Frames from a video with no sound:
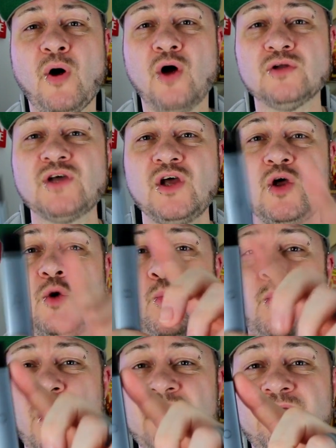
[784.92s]
pod
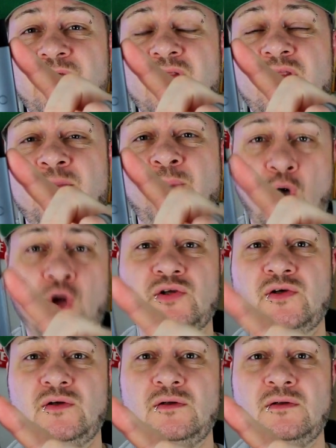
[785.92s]
with the
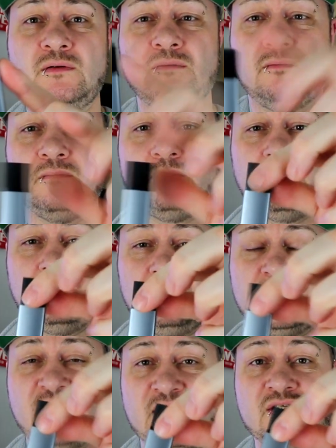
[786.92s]
pod
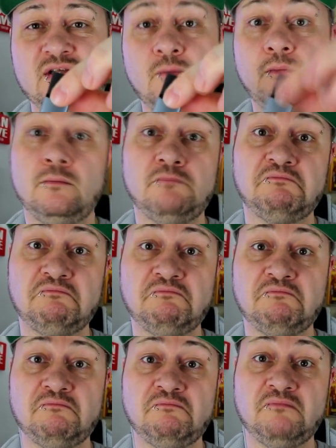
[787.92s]
system.
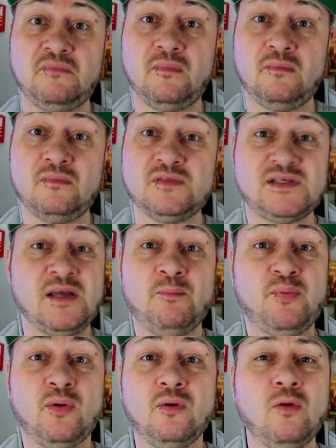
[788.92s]

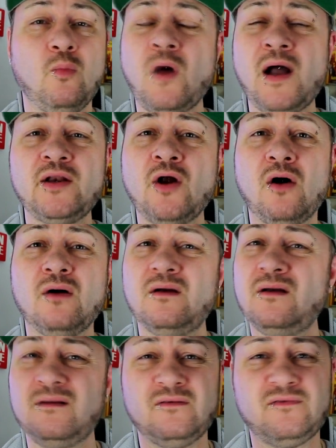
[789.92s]
Simple. Why not?
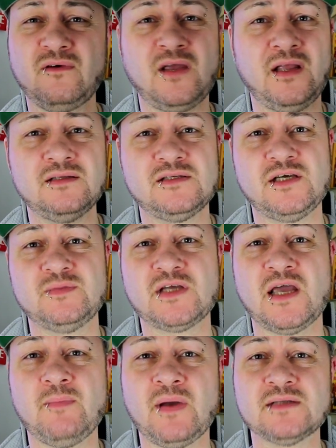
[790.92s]
Fucking
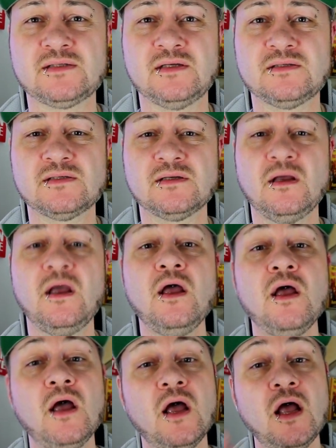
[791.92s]
cheapskate bastards.
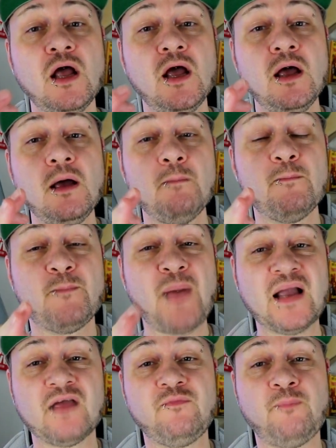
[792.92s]

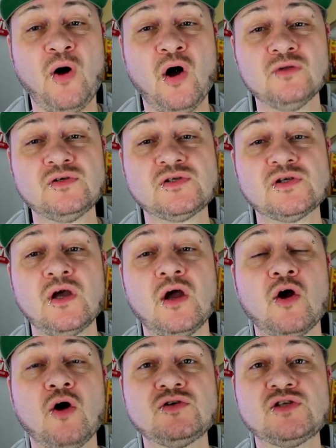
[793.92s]
Pack of pods
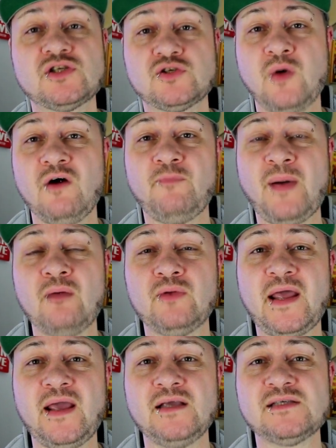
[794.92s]
costs
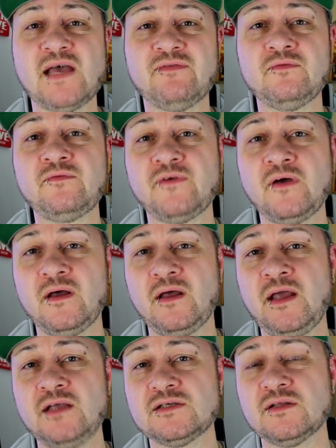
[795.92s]
£12.87 for
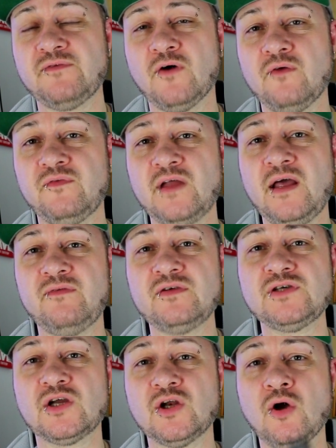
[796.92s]
each of the four
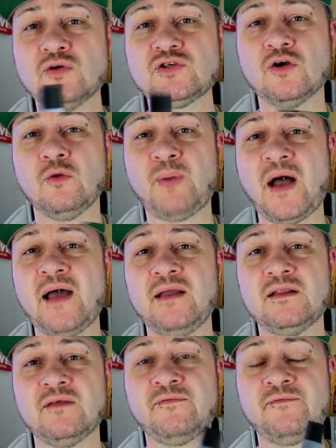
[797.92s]
flavours. You can also buy
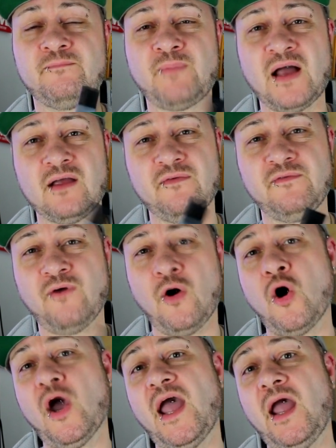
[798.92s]
the pack of
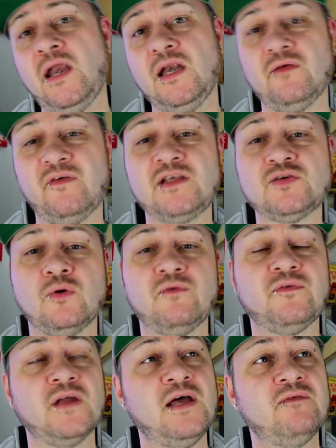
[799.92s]
four individual
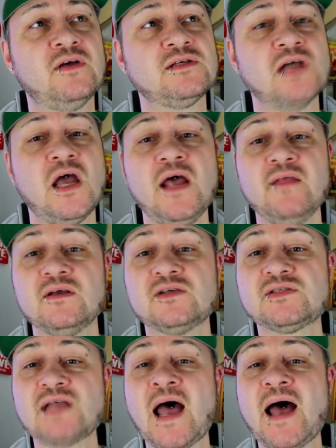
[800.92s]
flavours. The
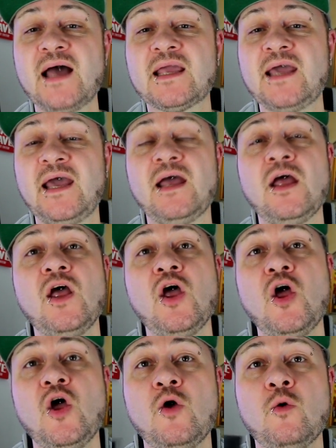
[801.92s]
starter kit
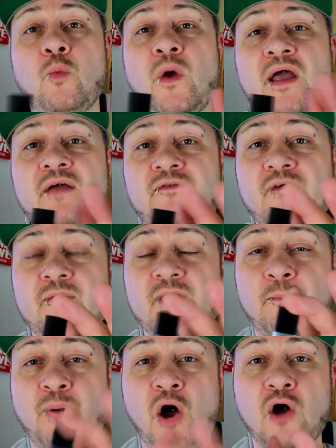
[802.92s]
with
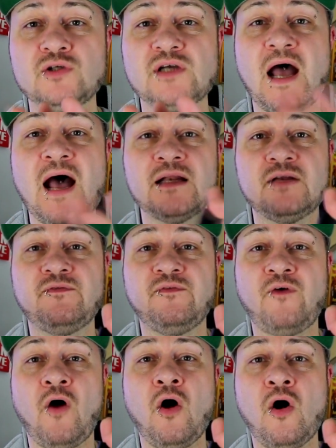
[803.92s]
the pod and
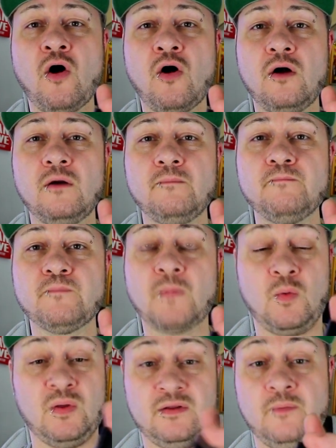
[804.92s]
four
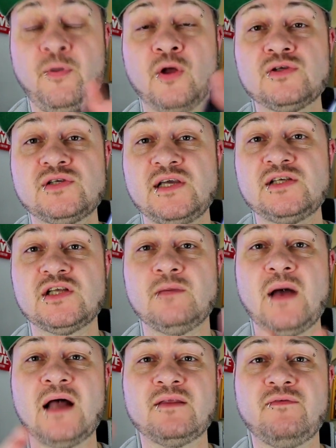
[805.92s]
well, the pod
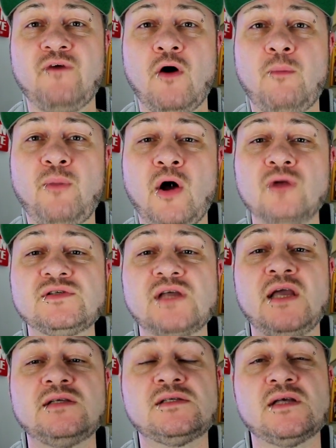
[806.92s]
system and the four pods
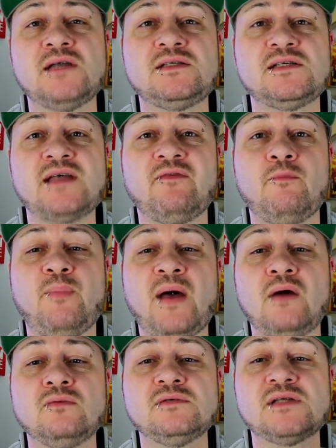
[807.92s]
is
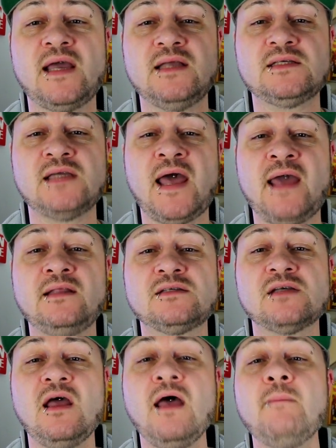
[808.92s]

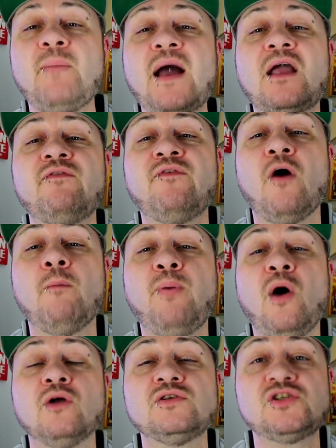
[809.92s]
£37.88. Pack of four
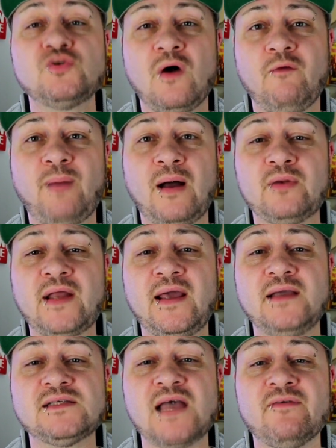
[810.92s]
pods,
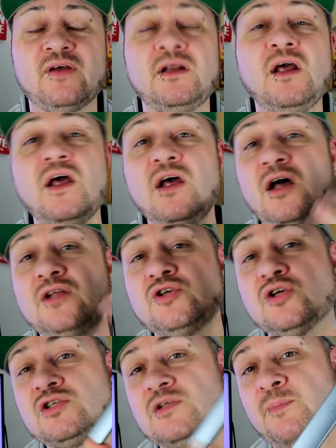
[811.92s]
£12.87. And
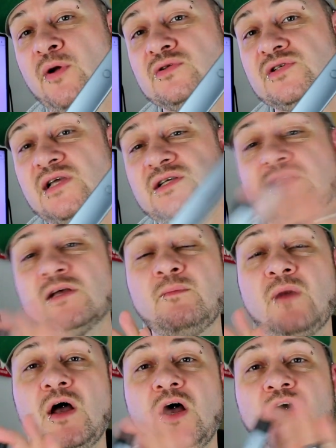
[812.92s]
just the pod
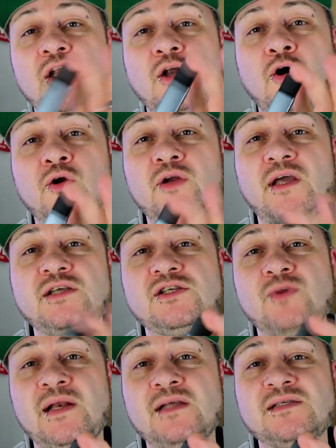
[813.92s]
system alone is
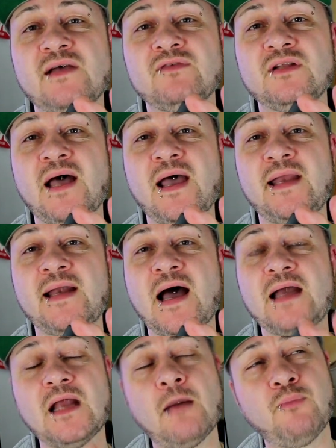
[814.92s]
£27.99.
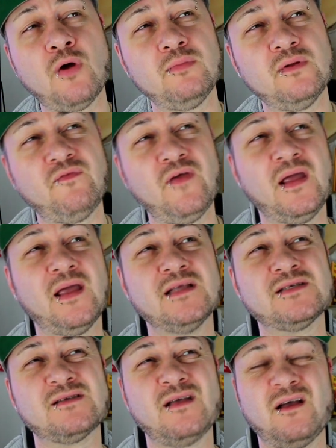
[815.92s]
I probably think
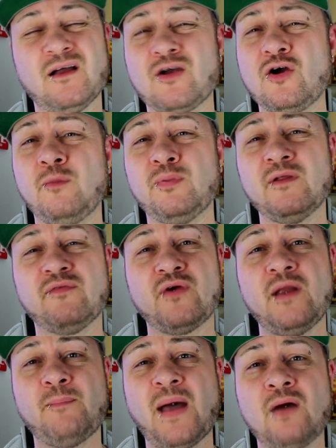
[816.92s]
it's a couple of
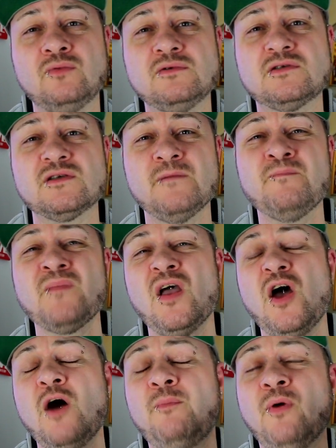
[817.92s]
three pounds
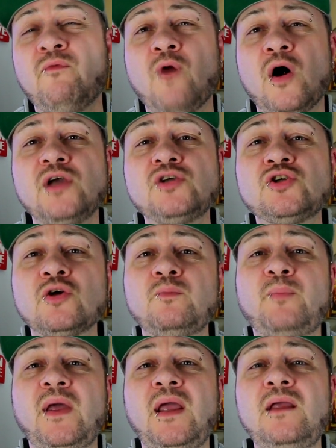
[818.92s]
above what it
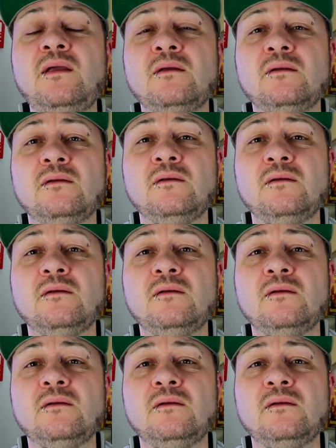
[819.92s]
should be.